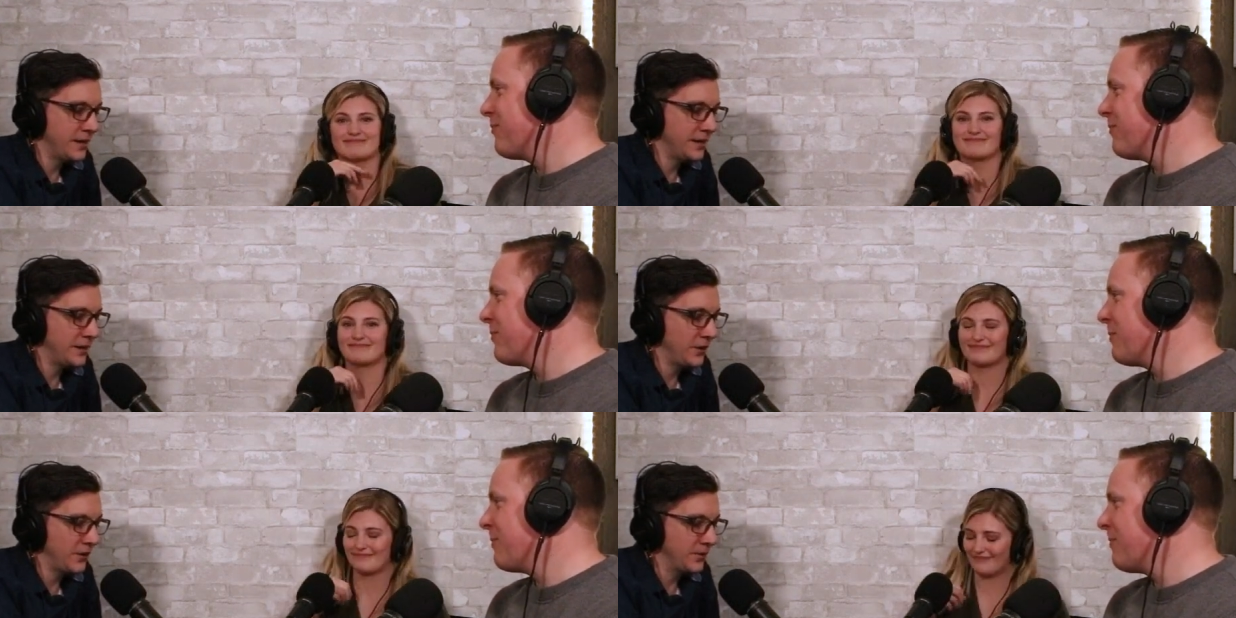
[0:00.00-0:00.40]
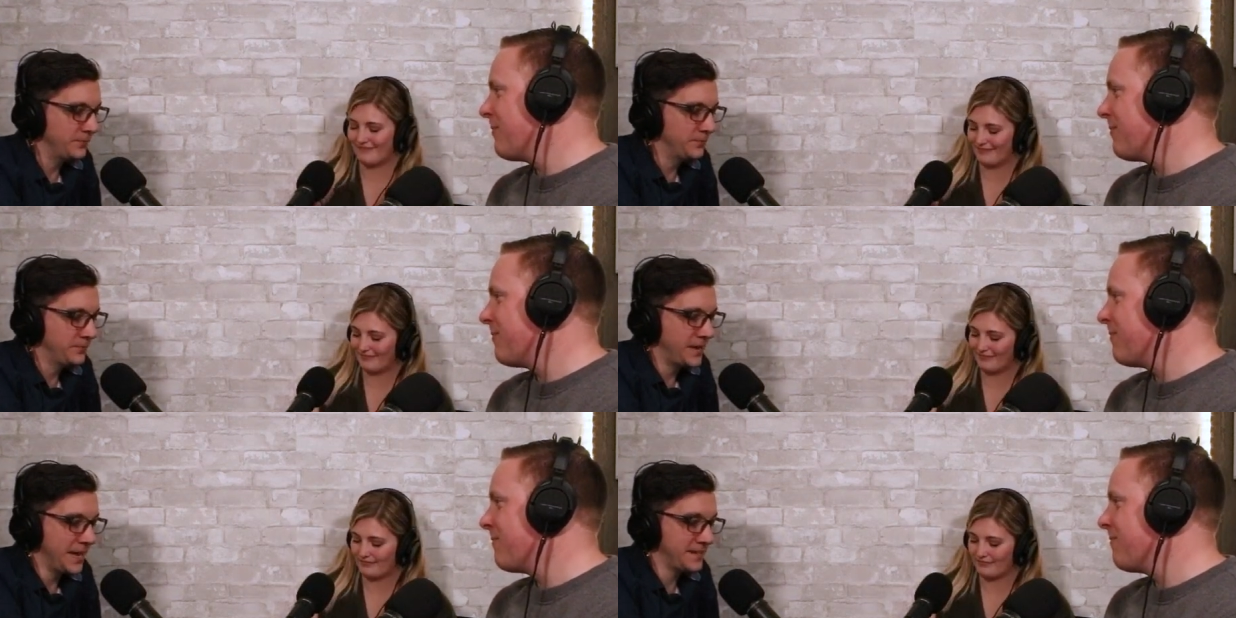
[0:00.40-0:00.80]
Speaker 1: uh, our
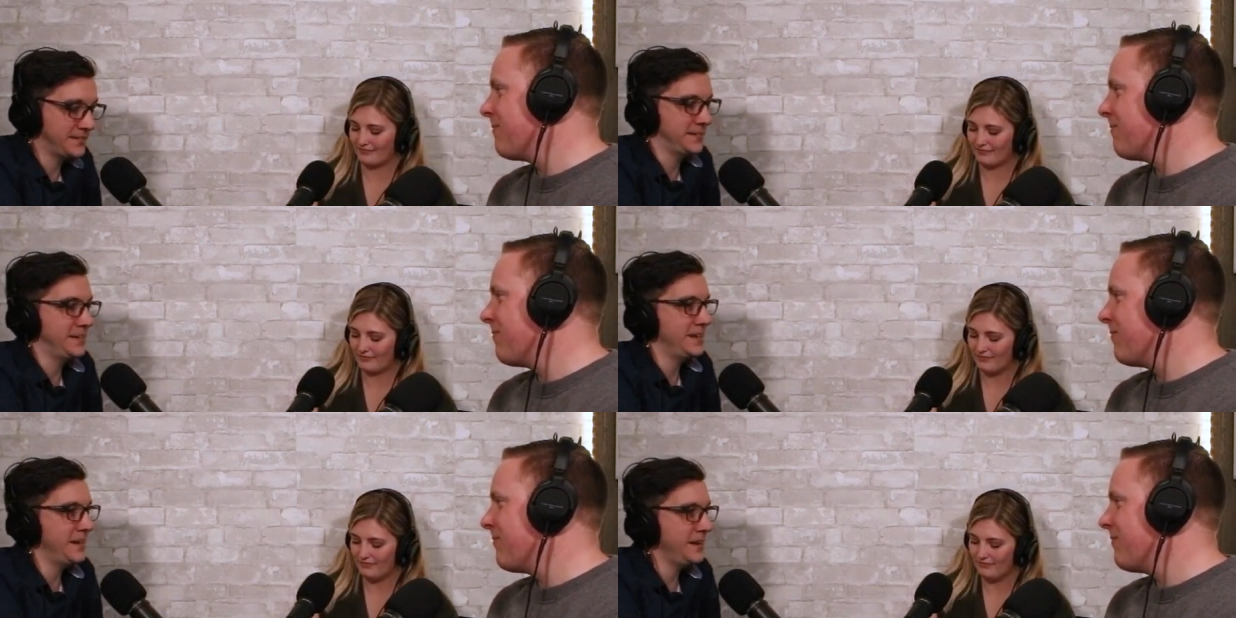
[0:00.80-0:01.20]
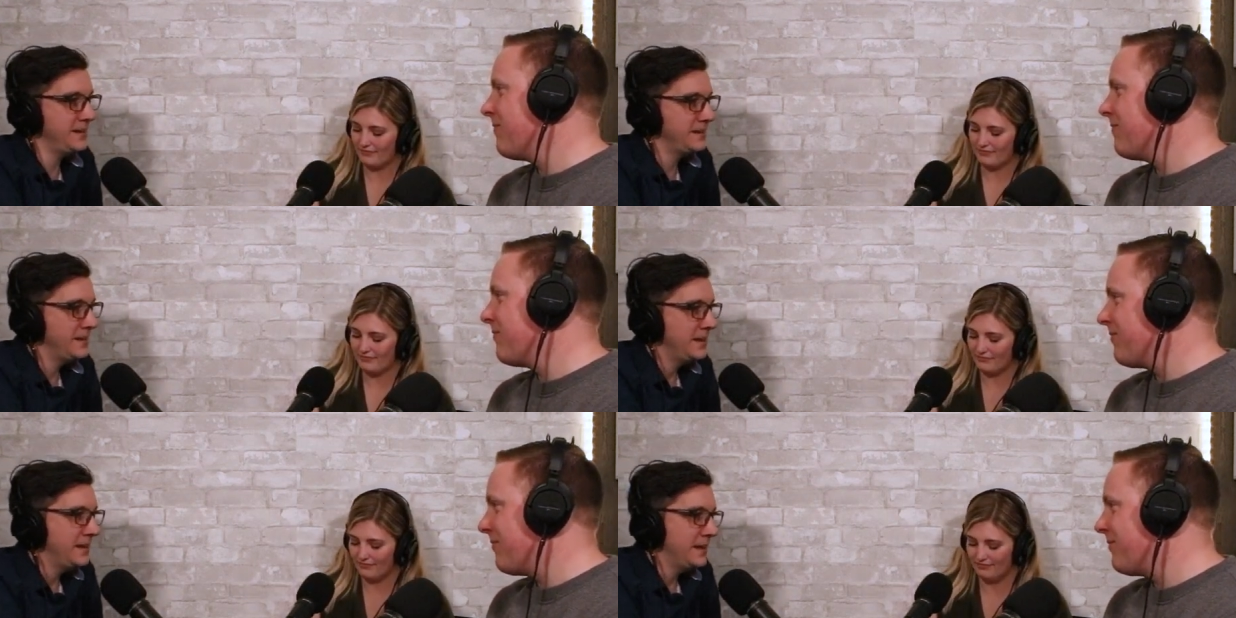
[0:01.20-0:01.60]
guest
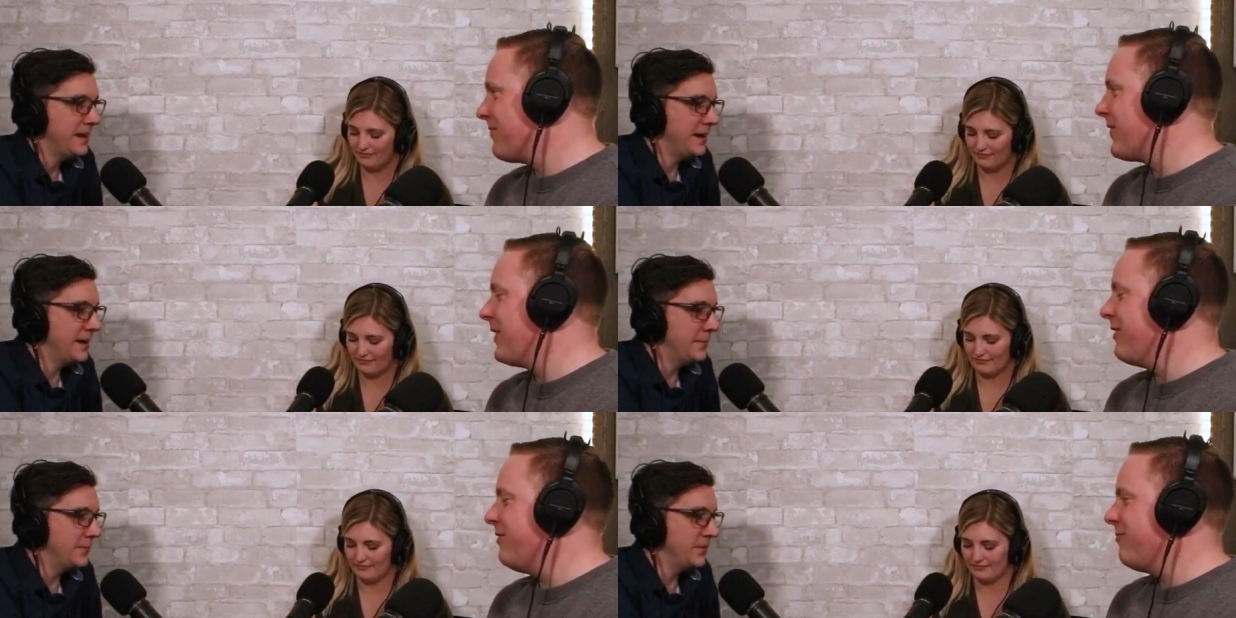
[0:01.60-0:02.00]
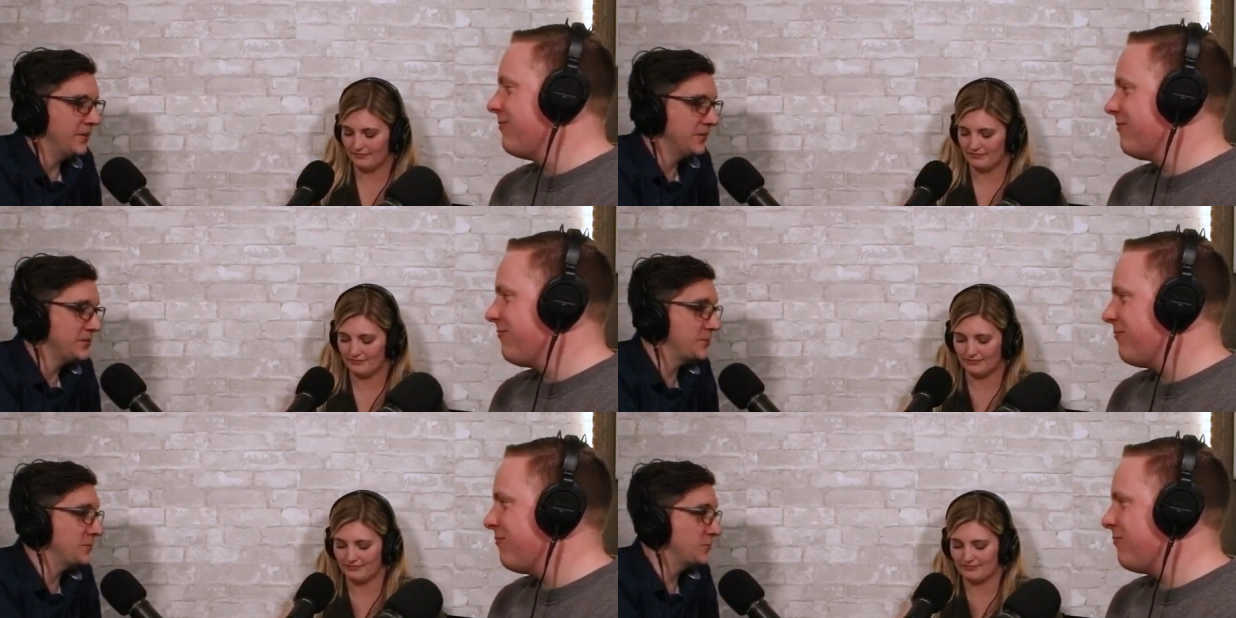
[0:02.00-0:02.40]
today um,
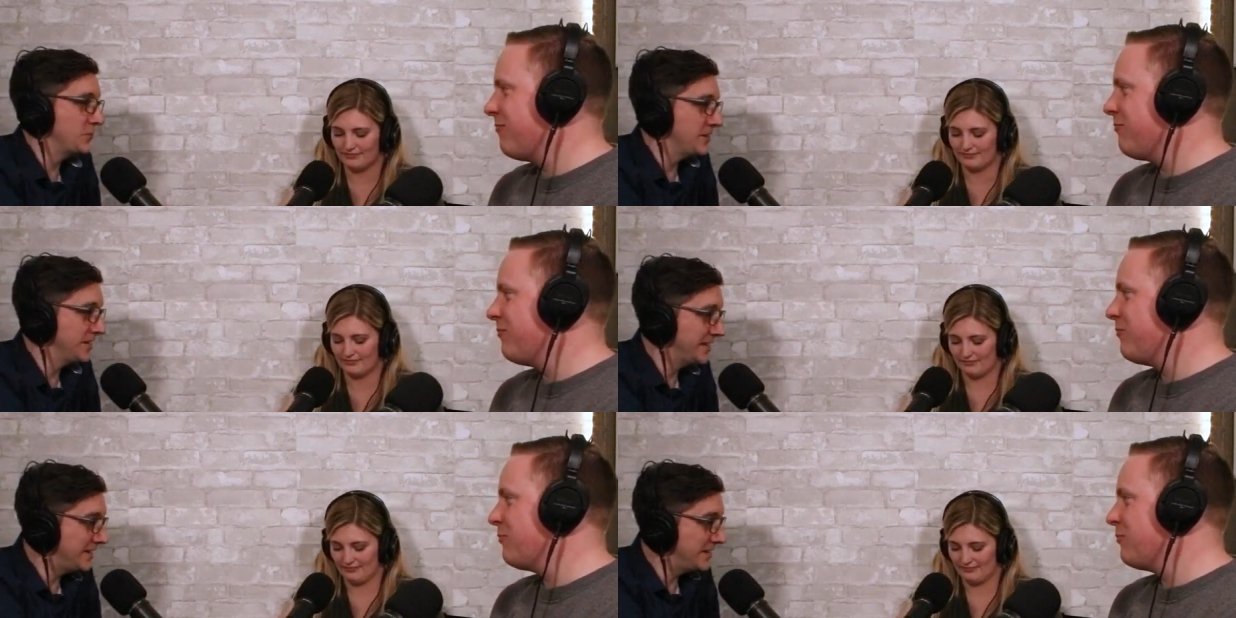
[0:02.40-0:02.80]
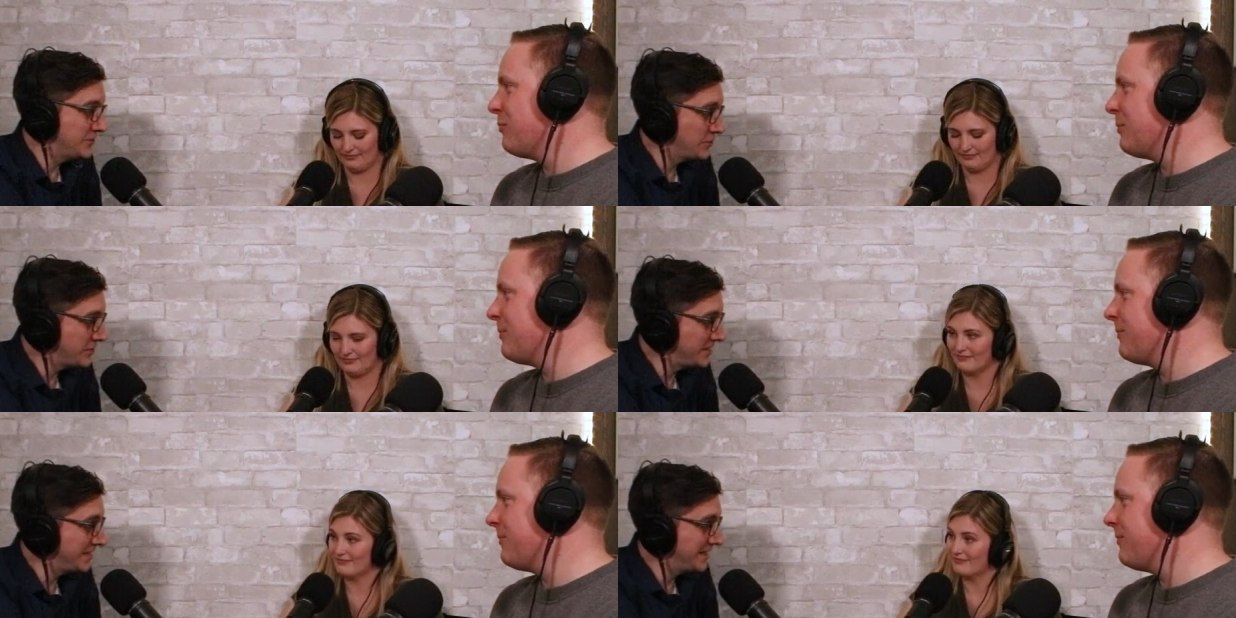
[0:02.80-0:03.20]
there are some really
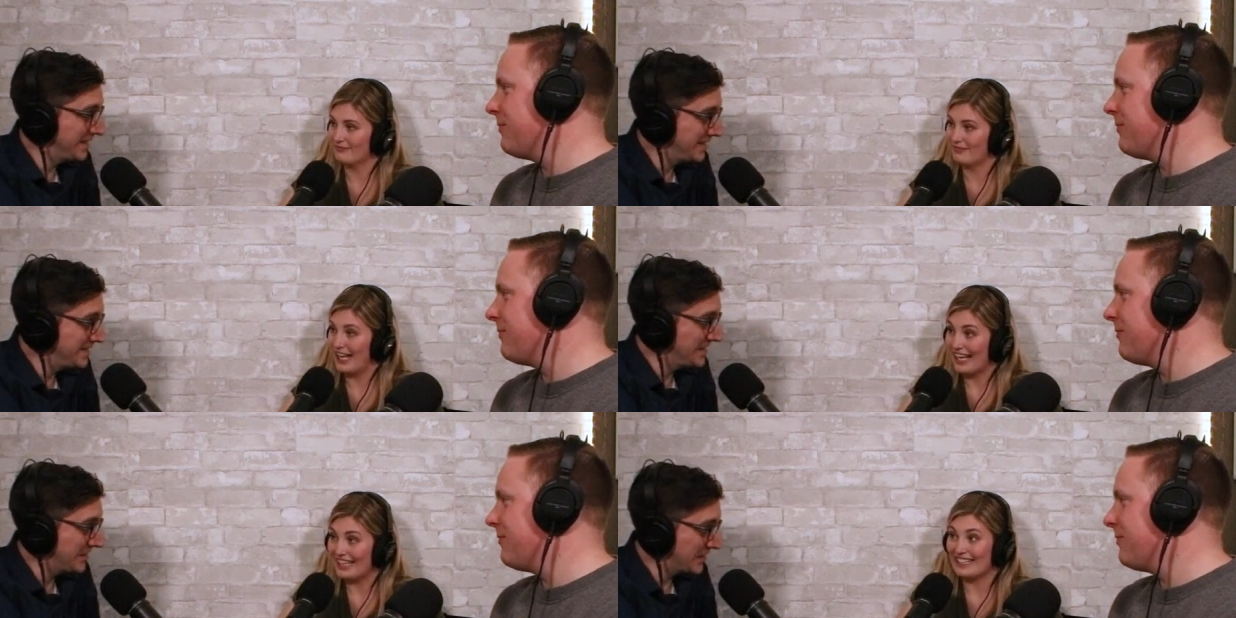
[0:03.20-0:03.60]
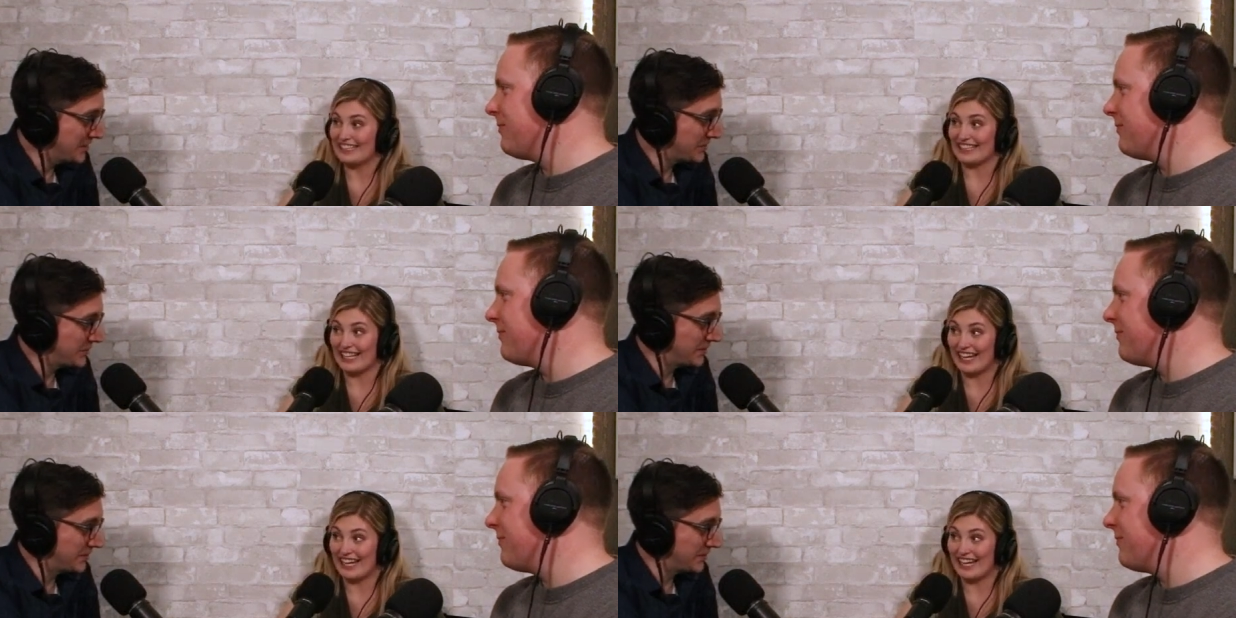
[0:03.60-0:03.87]
interesting things in this.